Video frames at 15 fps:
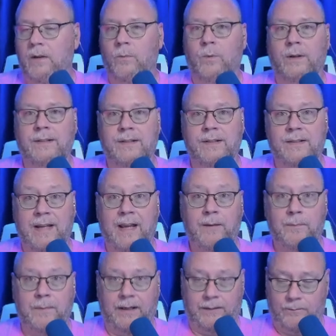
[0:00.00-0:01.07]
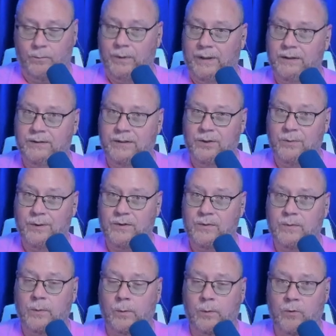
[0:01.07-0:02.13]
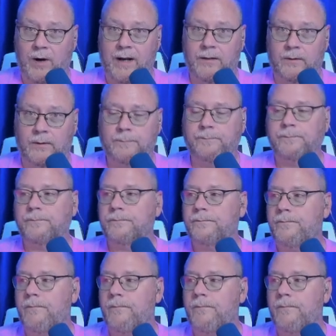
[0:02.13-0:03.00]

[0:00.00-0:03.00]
What does that mean? Well, 2 inches or greater.